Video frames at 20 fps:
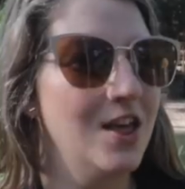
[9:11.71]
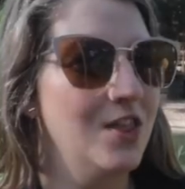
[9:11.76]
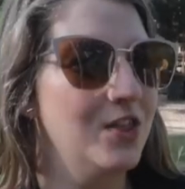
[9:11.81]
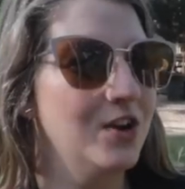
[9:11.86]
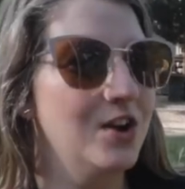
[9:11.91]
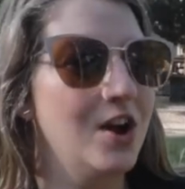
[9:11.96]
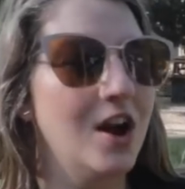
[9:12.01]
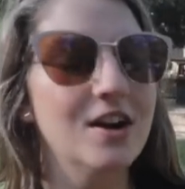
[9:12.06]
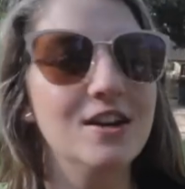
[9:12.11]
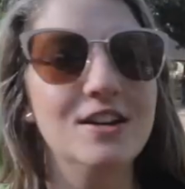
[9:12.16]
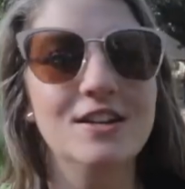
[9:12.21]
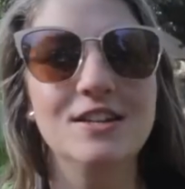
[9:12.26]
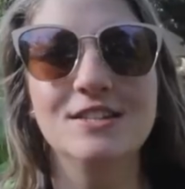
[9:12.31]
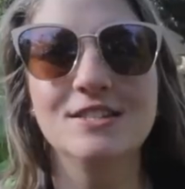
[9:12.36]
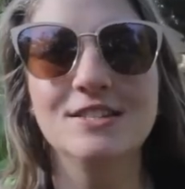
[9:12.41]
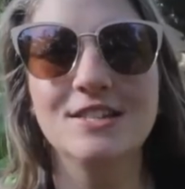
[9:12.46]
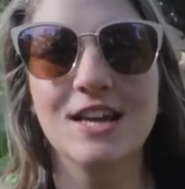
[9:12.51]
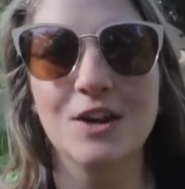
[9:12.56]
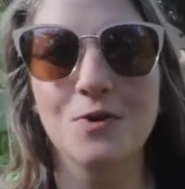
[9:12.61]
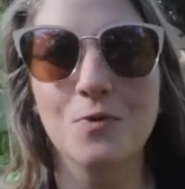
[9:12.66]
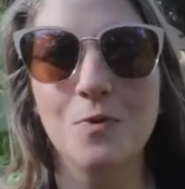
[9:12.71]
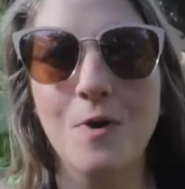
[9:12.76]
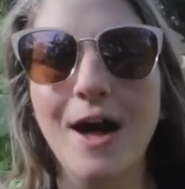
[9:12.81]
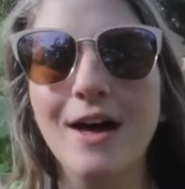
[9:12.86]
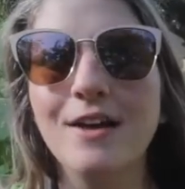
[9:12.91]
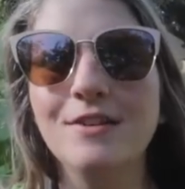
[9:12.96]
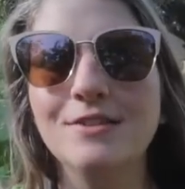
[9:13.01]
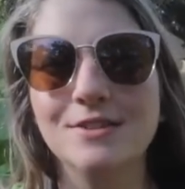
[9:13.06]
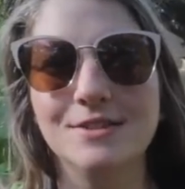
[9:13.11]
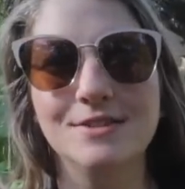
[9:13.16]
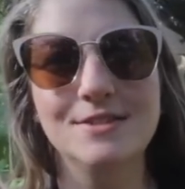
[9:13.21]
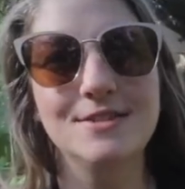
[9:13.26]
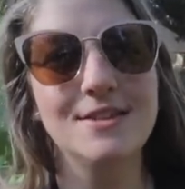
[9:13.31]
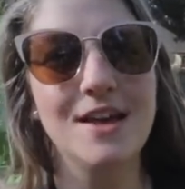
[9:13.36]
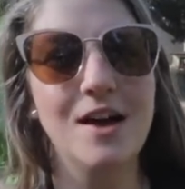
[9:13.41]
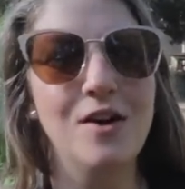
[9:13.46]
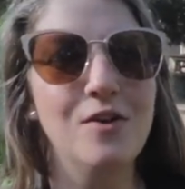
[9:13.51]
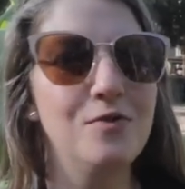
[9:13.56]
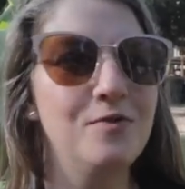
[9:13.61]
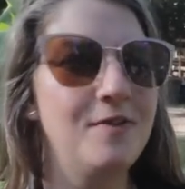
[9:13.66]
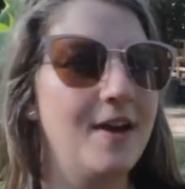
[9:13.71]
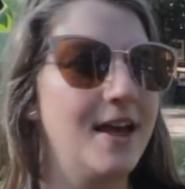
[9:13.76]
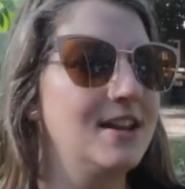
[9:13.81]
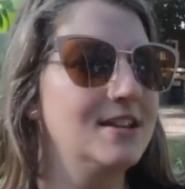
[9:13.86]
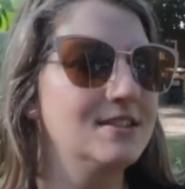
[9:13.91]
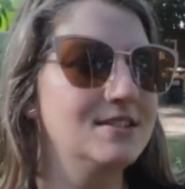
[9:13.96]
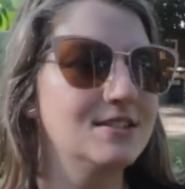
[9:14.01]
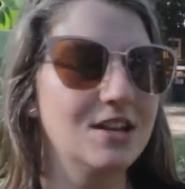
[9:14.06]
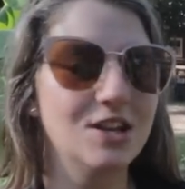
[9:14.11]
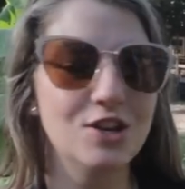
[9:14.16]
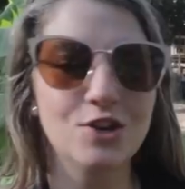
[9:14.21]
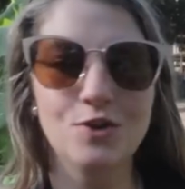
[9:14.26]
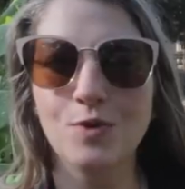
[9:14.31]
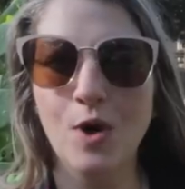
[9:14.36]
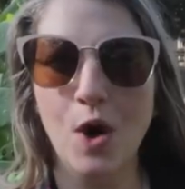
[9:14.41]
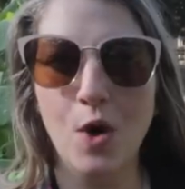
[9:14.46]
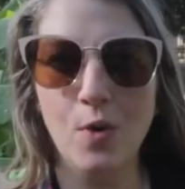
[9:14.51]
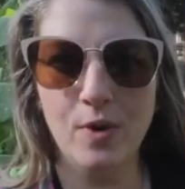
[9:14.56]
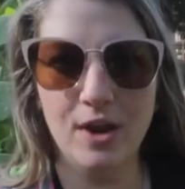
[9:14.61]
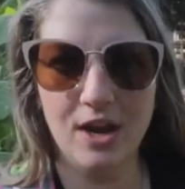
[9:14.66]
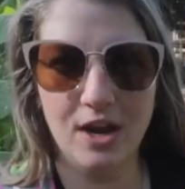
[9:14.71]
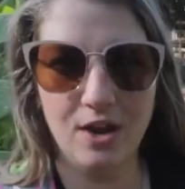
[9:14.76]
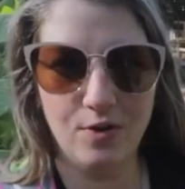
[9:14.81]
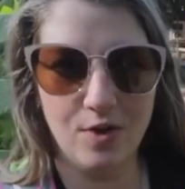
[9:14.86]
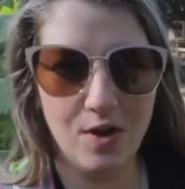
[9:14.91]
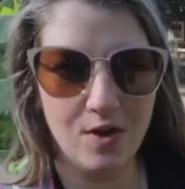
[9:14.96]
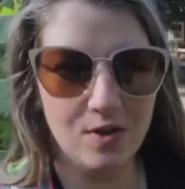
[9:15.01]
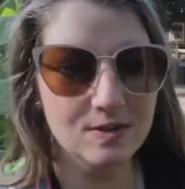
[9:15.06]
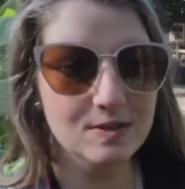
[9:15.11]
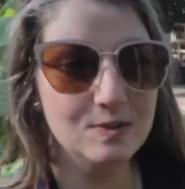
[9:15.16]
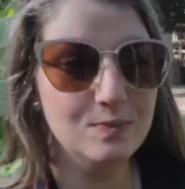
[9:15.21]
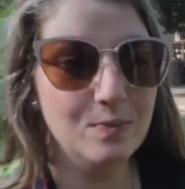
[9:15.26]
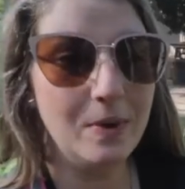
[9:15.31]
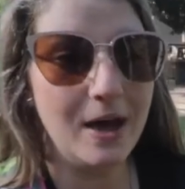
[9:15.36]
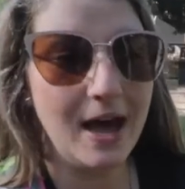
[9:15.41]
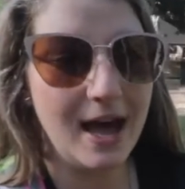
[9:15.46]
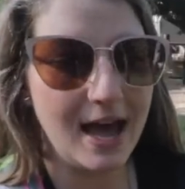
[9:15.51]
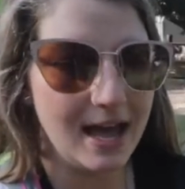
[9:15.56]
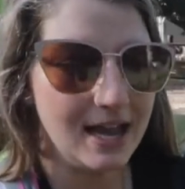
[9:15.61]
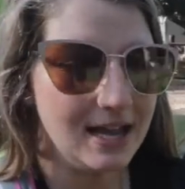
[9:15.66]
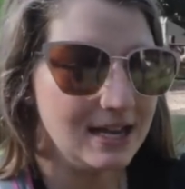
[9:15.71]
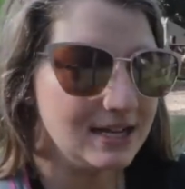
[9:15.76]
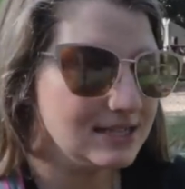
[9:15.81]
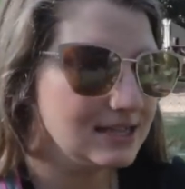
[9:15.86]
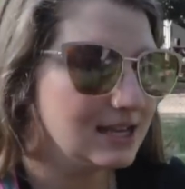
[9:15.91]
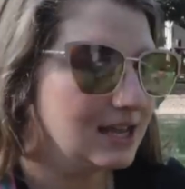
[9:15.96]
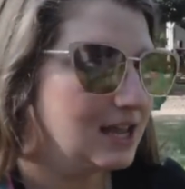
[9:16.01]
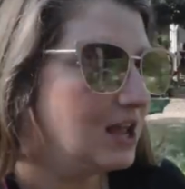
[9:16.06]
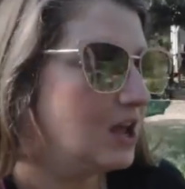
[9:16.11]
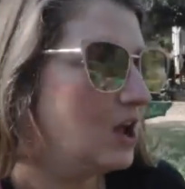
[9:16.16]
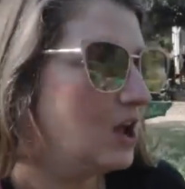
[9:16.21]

The garden is gonna wild itself and it's gonna grow what it grows. But